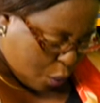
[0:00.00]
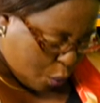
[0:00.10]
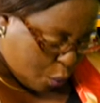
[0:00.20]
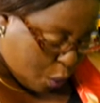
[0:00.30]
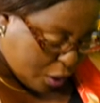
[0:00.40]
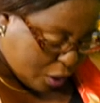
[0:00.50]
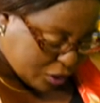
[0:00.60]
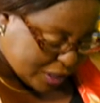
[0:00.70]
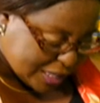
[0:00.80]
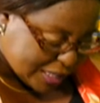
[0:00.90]

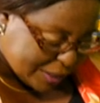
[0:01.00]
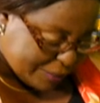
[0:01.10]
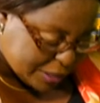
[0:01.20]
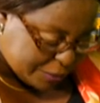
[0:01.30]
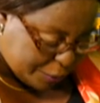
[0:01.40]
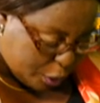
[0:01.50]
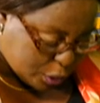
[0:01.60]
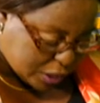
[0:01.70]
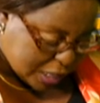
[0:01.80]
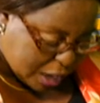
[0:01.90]

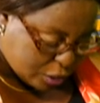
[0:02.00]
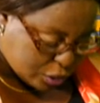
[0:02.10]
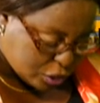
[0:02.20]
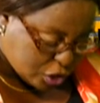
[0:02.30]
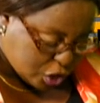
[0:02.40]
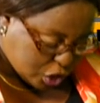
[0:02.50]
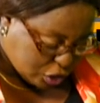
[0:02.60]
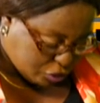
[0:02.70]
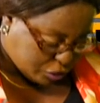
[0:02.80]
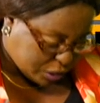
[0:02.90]
174,000
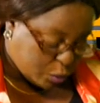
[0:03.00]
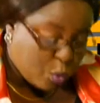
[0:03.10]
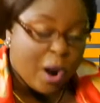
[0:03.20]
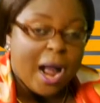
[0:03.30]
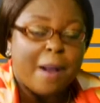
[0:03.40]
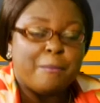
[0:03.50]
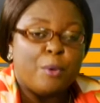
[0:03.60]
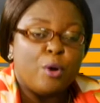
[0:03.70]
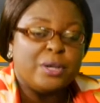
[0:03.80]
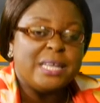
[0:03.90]
children who are
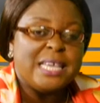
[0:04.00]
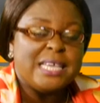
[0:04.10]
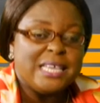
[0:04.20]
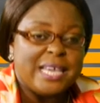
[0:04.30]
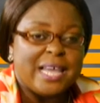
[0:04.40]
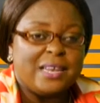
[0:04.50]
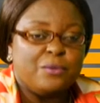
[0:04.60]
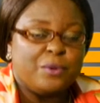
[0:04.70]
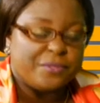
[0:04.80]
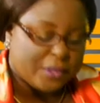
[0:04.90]
born
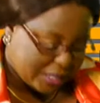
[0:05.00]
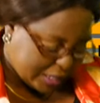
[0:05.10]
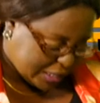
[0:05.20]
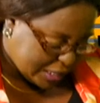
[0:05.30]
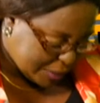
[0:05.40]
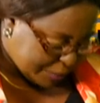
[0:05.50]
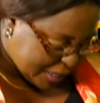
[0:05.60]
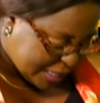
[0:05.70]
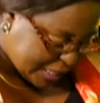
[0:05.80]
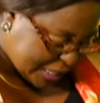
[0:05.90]
yearly with this
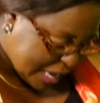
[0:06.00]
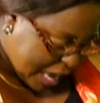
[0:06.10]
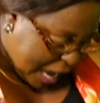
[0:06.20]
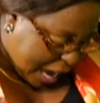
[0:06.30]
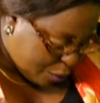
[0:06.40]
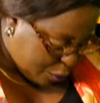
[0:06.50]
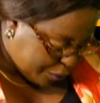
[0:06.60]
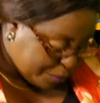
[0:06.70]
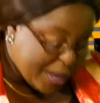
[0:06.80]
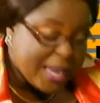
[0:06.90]
disability. And
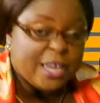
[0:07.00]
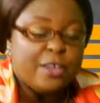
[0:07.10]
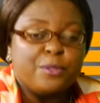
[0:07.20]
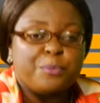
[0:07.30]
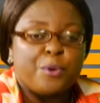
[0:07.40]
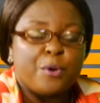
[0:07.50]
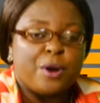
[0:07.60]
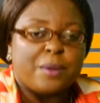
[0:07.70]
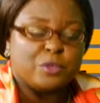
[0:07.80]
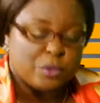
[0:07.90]
with me in the
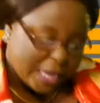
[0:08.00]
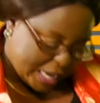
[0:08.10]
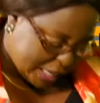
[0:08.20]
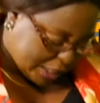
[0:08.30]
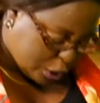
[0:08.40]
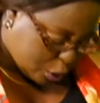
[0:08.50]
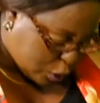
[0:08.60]
program today is Dr.